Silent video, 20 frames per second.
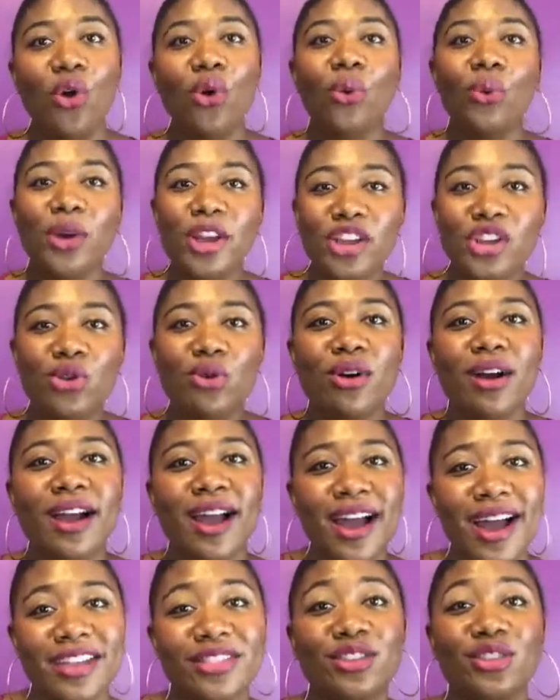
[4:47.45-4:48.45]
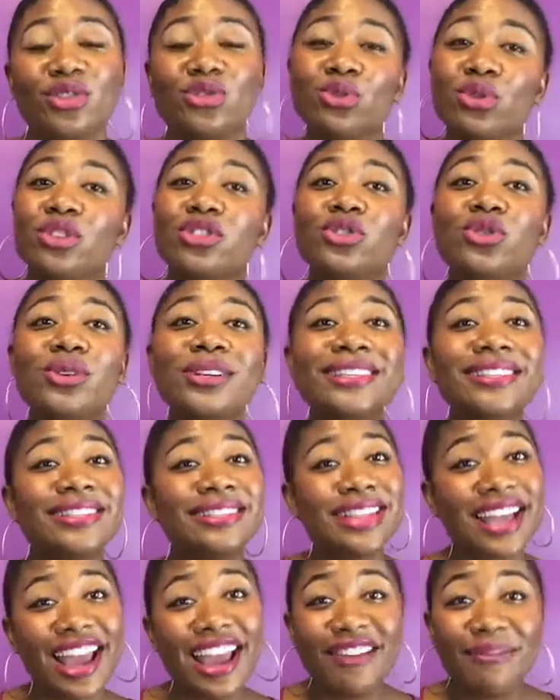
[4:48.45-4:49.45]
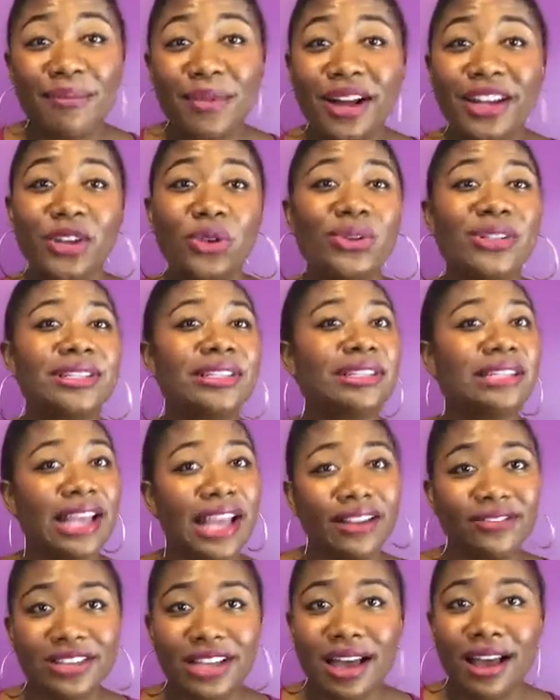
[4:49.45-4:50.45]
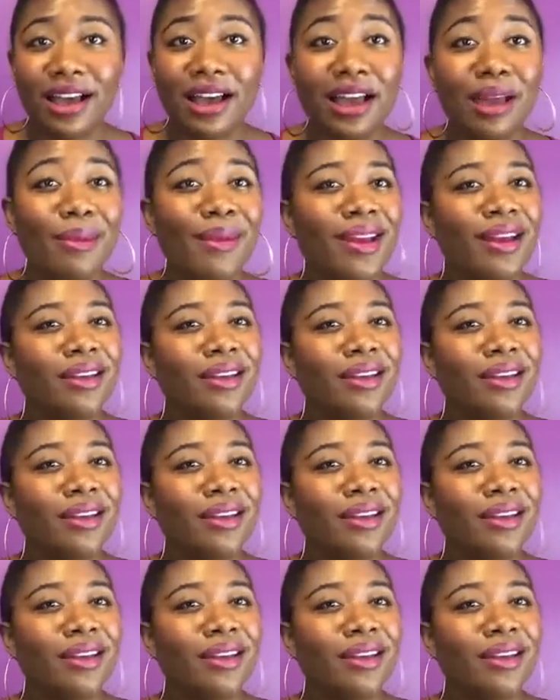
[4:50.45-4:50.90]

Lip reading: when you are at the store, so you can save money, you can save time.